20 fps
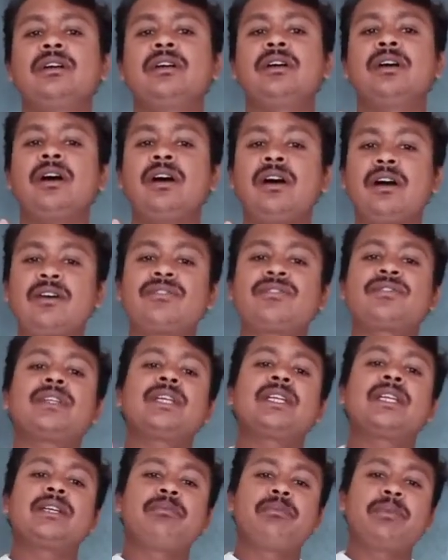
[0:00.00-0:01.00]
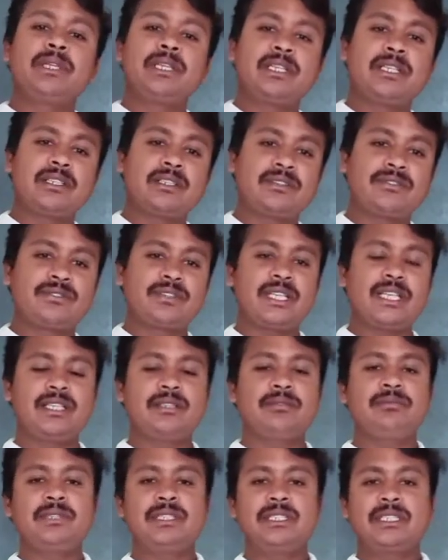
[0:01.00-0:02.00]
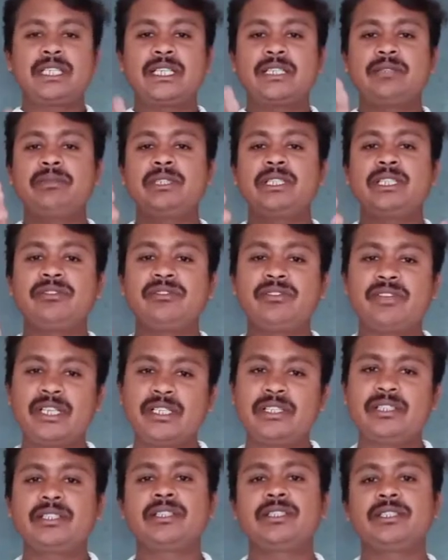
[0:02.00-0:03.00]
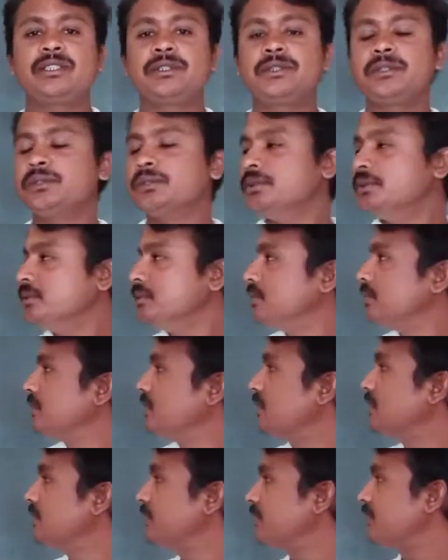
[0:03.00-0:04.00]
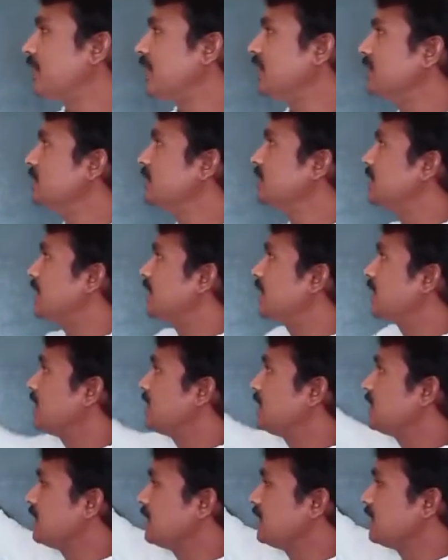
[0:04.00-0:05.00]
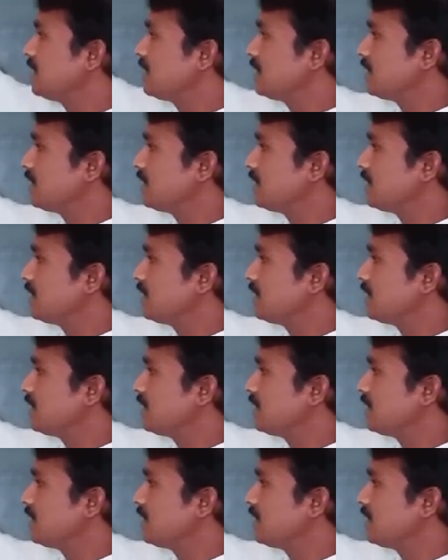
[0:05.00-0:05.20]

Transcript: after a period of time, it can be divided into 5 generations.